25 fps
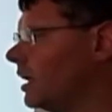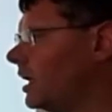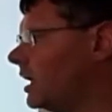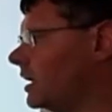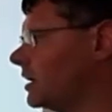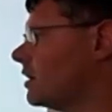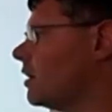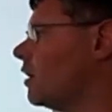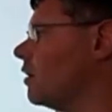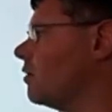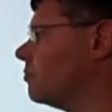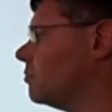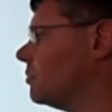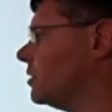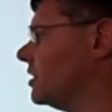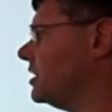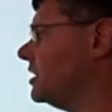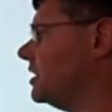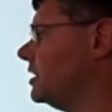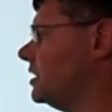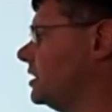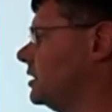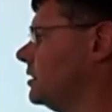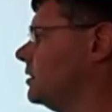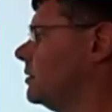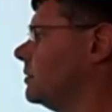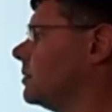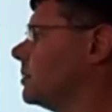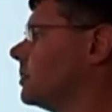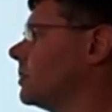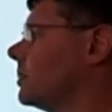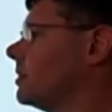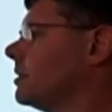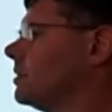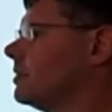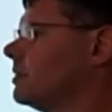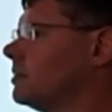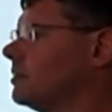It can't be
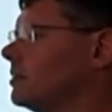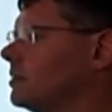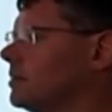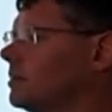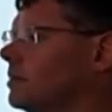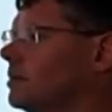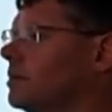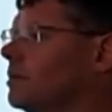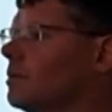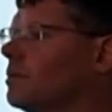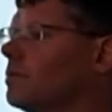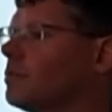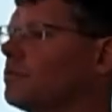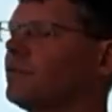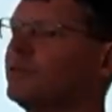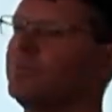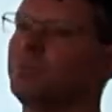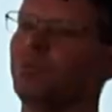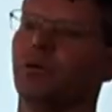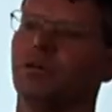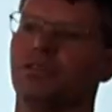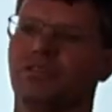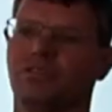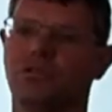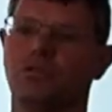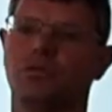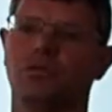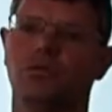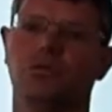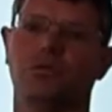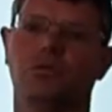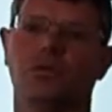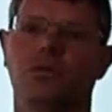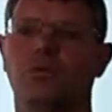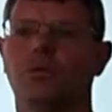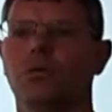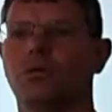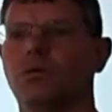3.2
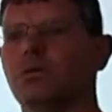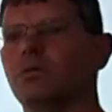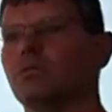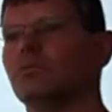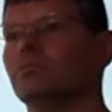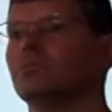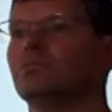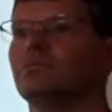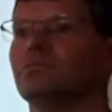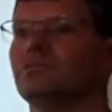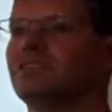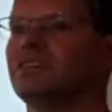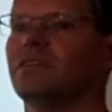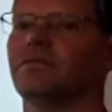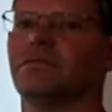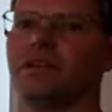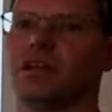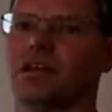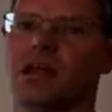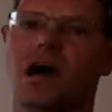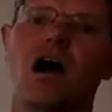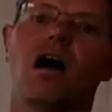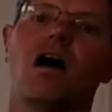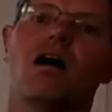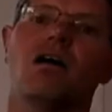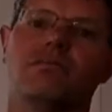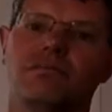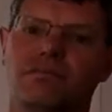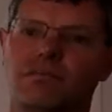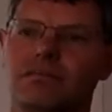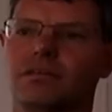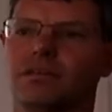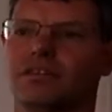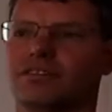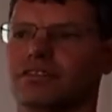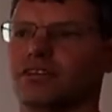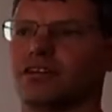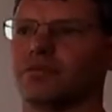or 7.5.
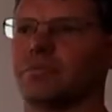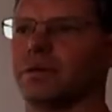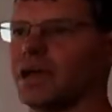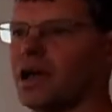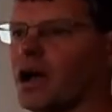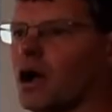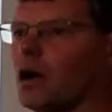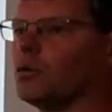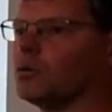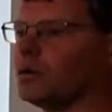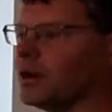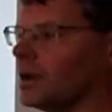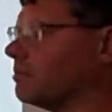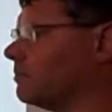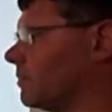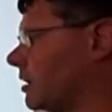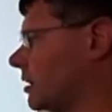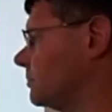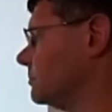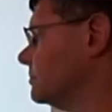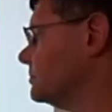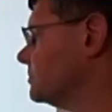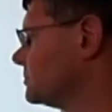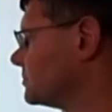It's got to be a whole number.